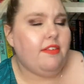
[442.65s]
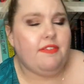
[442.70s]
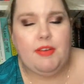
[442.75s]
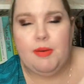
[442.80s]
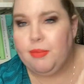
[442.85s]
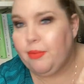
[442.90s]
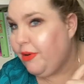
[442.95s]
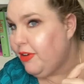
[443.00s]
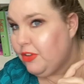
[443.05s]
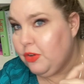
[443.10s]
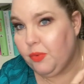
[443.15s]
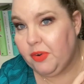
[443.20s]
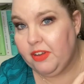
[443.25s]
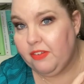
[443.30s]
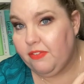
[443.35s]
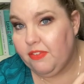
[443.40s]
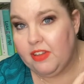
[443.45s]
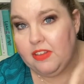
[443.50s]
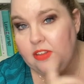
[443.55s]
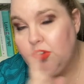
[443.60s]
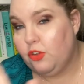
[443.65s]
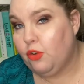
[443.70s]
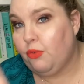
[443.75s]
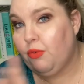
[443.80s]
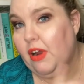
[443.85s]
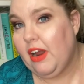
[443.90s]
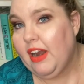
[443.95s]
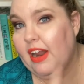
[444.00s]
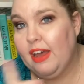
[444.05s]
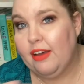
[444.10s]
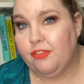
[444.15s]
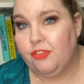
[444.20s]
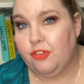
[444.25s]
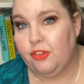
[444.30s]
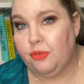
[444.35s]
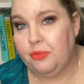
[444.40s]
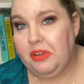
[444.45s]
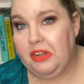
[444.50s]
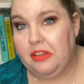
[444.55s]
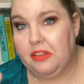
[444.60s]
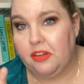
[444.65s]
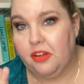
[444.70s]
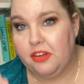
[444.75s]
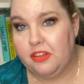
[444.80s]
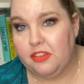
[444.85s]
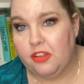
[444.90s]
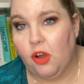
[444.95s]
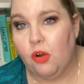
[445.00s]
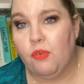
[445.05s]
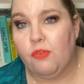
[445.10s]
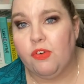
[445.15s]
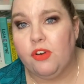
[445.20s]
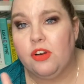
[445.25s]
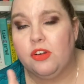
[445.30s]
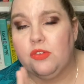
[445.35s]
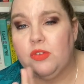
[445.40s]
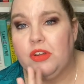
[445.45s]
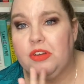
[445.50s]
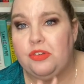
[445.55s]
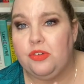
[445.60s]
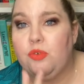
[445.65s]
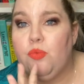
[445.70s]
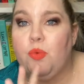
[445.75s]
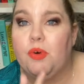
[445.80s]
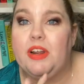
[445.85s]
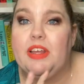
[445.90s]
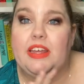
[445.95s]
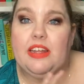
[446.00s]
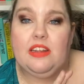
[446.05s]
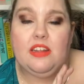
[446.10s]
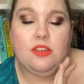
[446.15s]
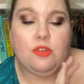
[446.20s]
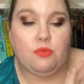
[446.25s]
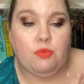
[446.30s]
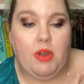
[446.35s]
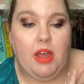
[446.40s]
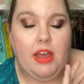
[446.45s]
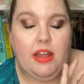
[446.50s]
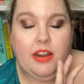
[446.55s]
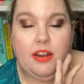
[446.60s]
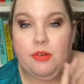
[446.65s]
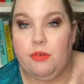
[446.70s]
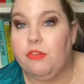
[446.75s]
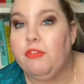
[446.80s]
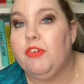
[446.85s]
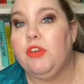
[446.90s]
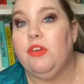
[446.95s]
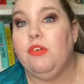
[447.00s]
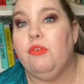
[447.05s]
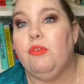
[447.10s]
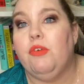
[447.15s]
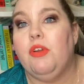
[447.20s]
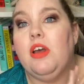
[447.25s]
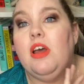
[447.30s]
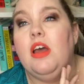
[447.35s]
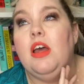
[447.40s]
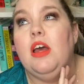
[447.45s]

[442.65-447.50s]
february 25th so right after the readathon is over so i do want to get this read and reviewed